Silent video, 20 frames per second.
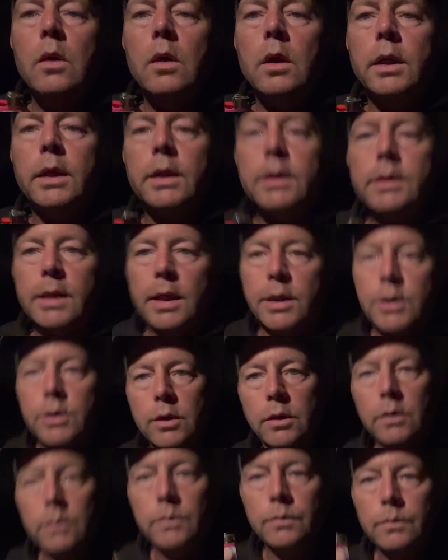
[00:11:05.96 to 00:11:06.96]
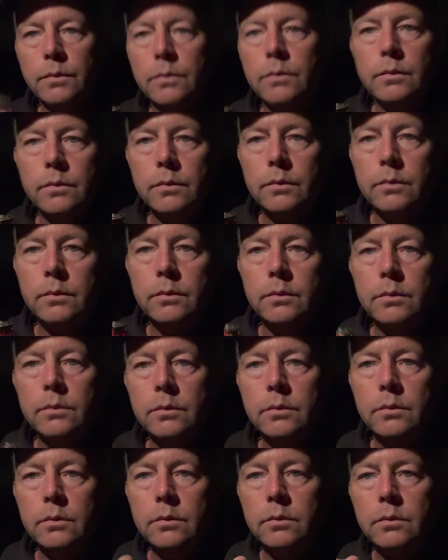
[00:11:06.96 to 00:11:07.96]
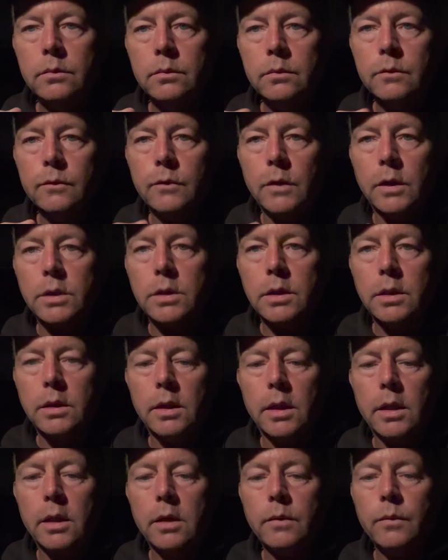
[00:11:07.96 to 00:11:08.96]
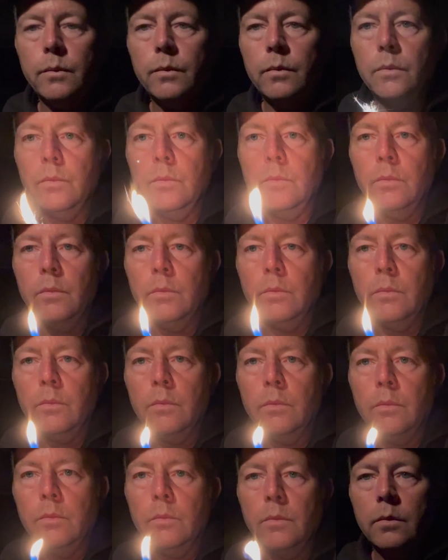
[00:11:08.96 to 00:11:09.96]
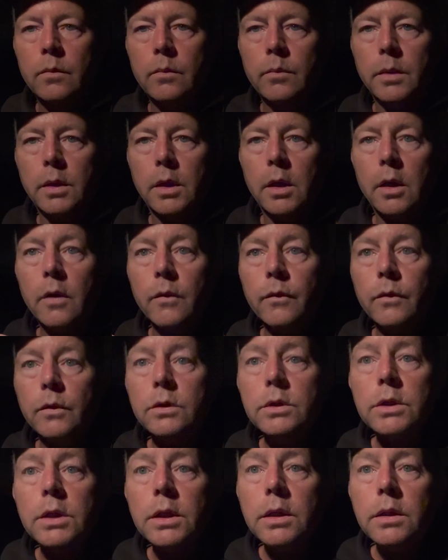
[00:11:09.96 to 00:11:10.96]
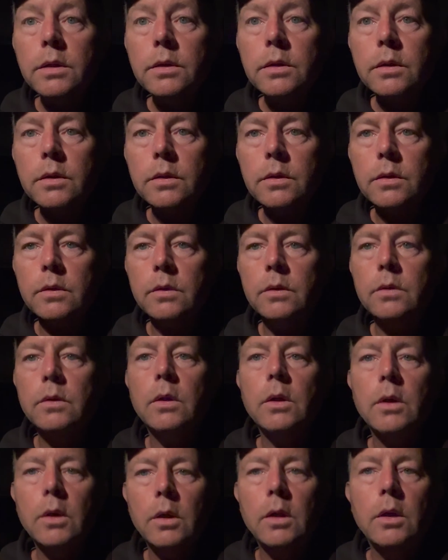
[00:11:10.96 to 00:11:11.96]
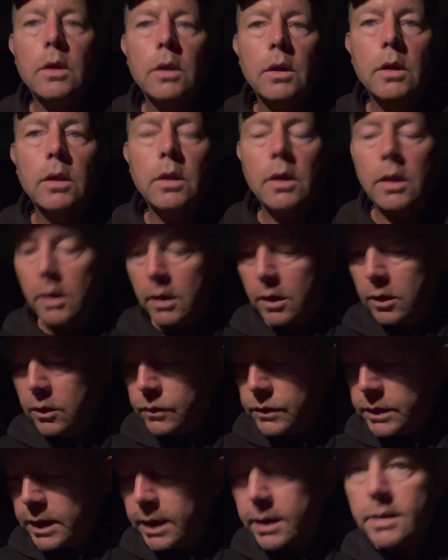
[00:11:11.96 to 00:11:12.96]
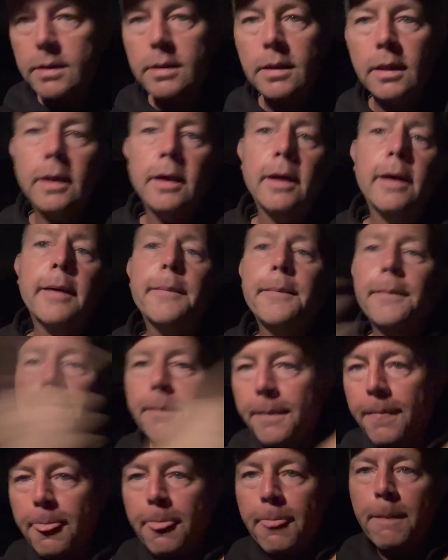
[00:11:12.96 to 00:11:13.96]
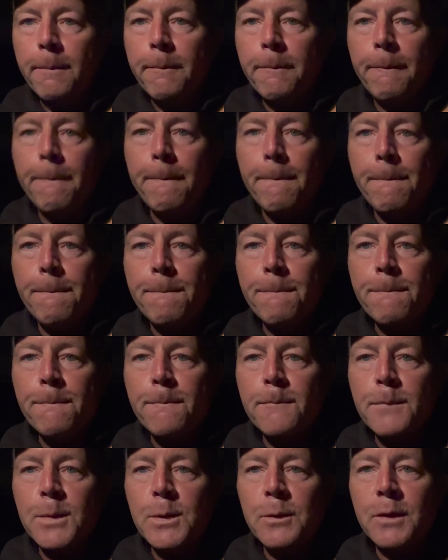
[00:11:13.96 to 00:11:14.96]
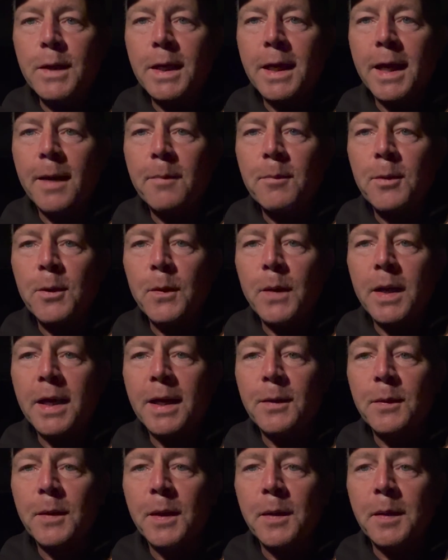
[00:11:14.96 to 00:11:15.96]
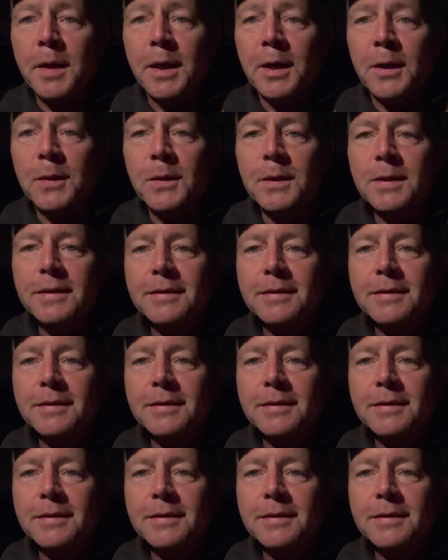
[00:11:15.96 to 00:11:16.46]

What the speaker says: Unessential, functioning lighter. Be careful, Jesus. Gonna go set this thing up, move the camera away, and away we go.